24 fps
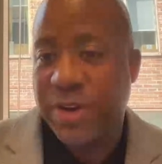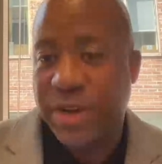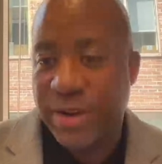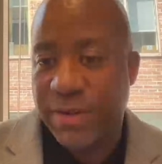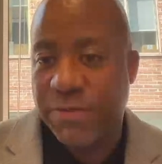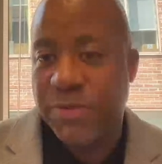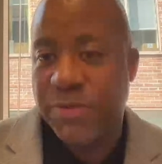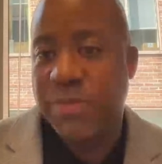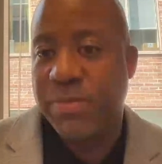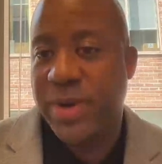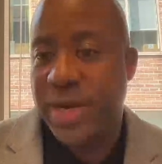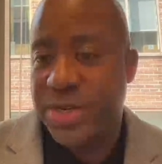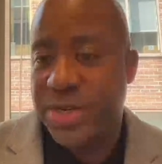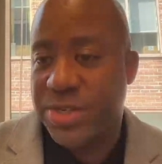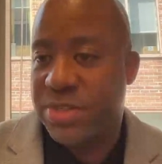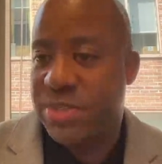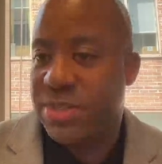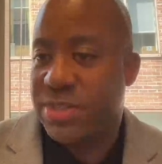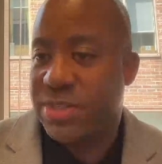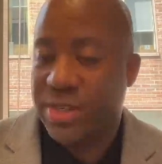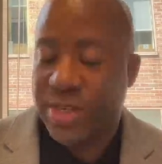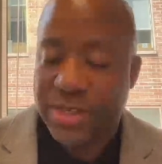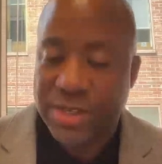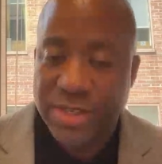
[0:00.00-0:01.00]
information
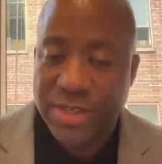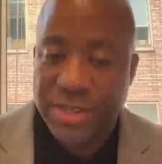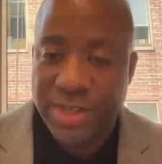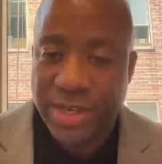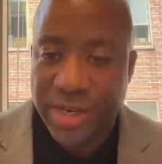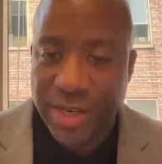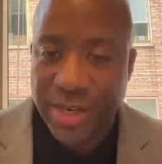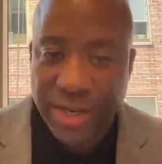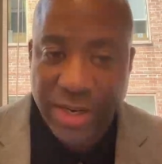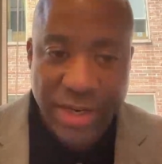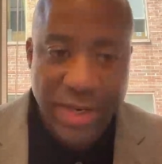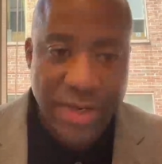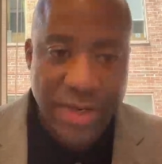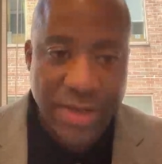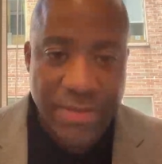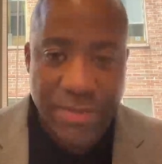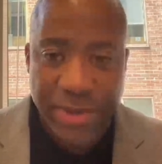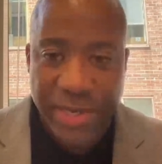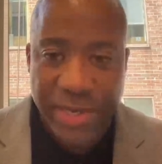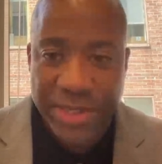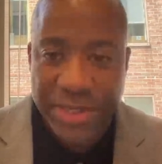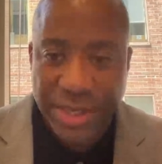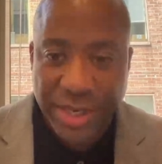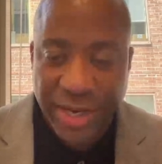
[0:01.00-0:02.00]
such as income,
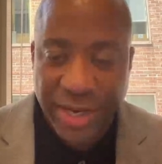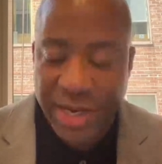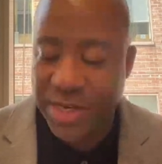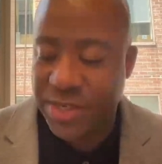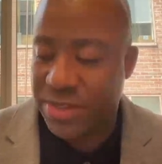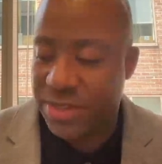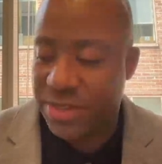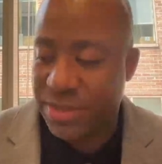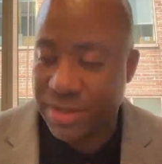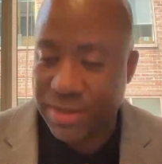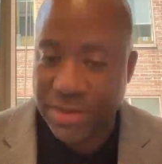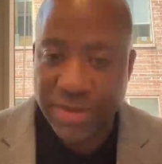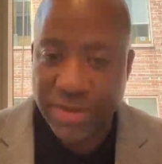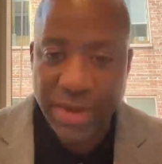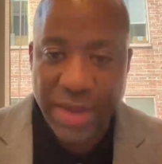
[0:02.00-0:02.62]
education,